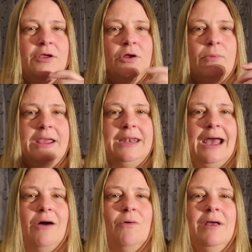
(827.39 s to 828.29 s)
right
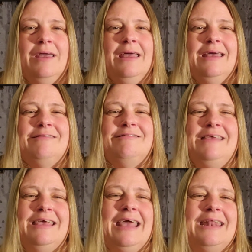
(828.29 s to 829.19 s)
now,
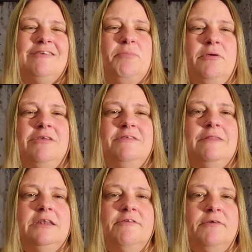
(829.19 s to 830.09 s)
seeing and experiencing
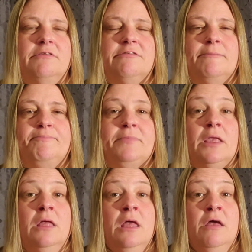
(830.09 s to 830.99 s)
the difference
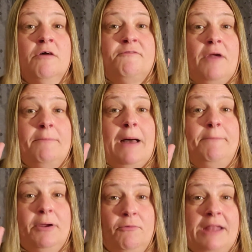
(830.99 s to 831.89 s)
from a
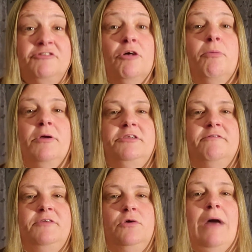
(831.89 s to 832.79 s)
parental point
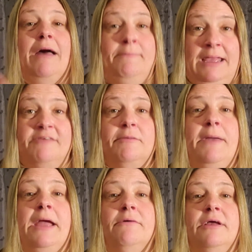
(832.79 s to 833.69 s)
of view, me as a
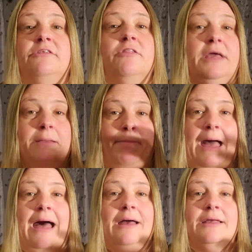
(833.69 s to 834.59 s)
parent looking
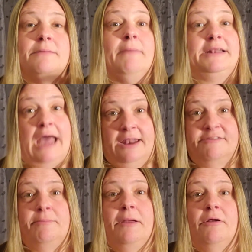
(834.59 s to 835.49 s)
back, my dad
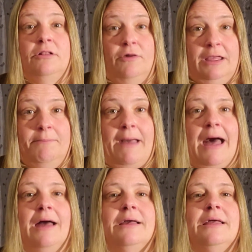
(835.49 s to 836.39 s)
as a parent looking
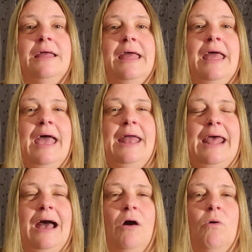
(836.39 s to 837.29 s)
back, and
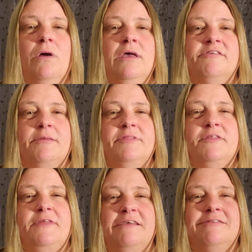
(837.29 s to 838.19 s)
how some of the
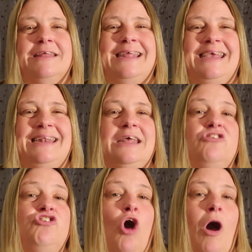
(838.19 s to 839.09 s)
things that he
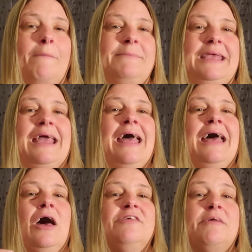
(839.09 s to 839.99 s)
did taught me
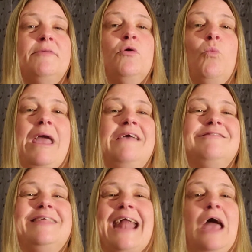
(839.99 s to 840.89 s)
some of the
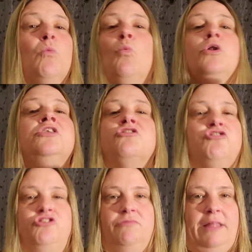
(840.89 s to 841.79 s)
ways that I wouldn't
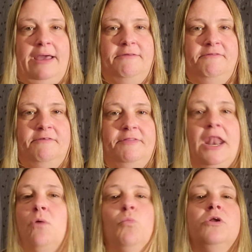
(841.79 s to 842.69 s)
do life, that
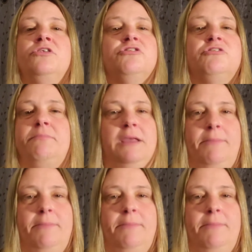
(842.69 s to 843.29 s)
I wouldn't be